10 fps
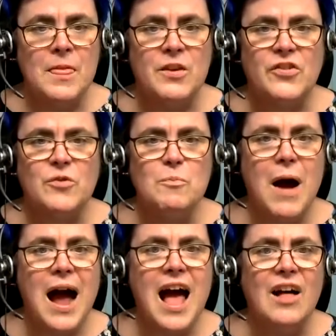The
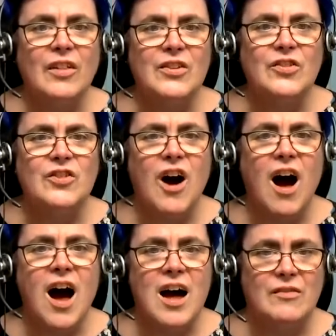smile is
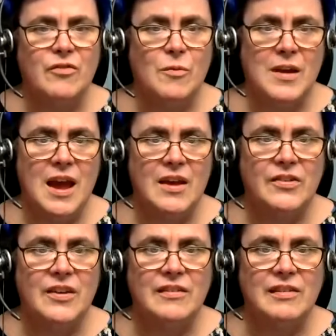gone from
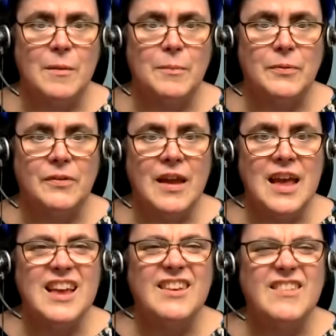Casey's lips.
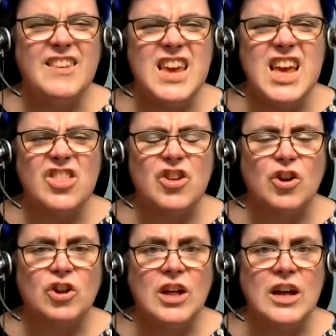His teeth are
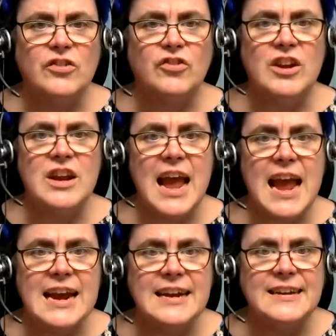clenched in
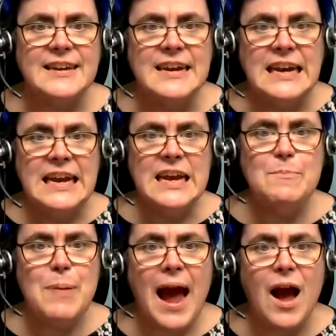hate. He
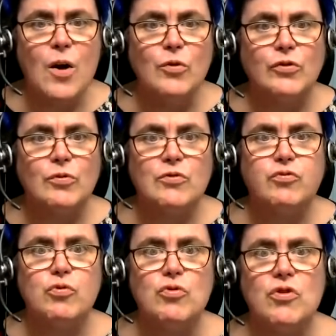pounds with
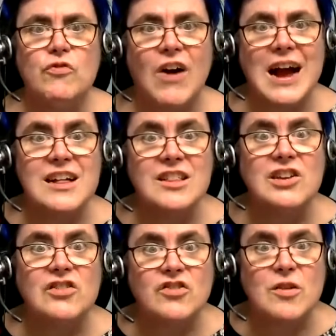cruel
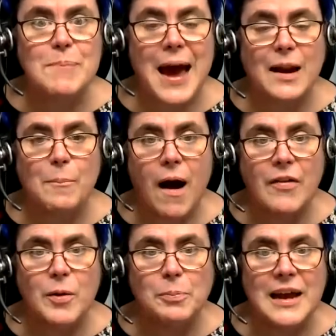violence the bat
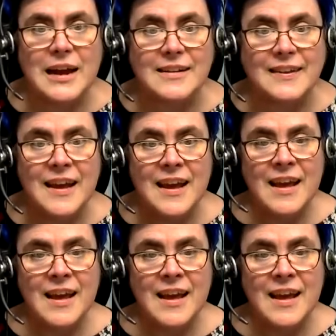upon the plate.